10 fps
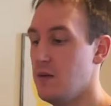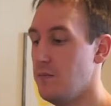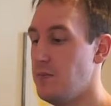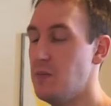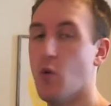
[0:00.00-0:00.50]

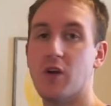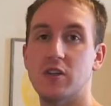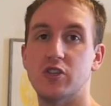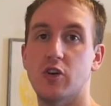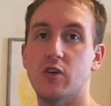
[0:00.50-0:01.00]
be more
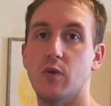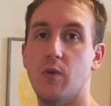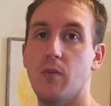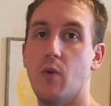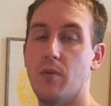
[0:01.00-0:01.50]
concerned
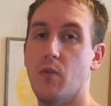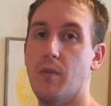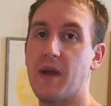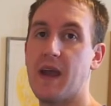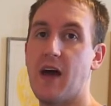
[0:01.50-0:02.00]
with
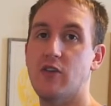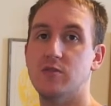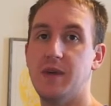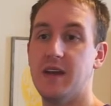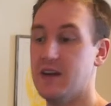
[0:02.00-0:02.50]
my
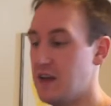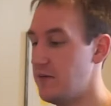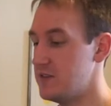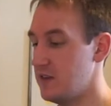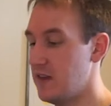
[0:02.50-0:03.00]
calories being in a
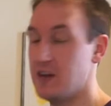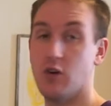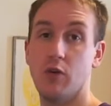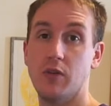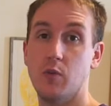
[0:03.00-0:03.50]
deficit, then I
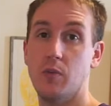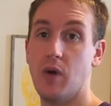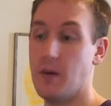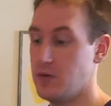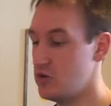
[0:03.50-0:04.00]
totally would
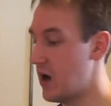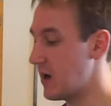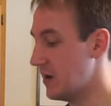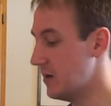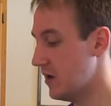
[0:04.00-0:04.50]
probably
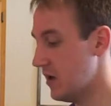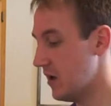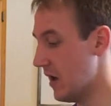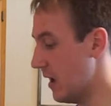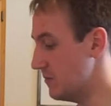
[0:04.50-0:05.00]
track it.
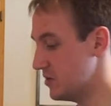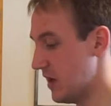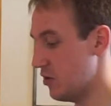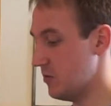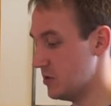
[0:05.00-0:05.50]
So
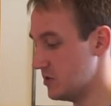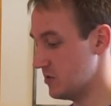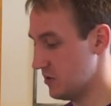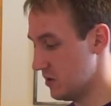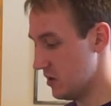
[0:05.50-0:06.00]
yeah, I normally just
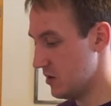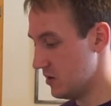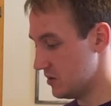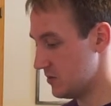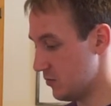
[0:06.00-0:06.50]

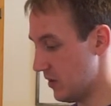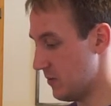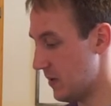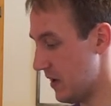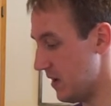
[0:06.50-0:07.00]
spray
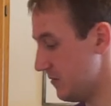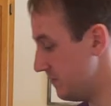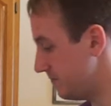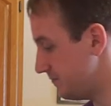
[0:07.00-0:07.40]
the pan.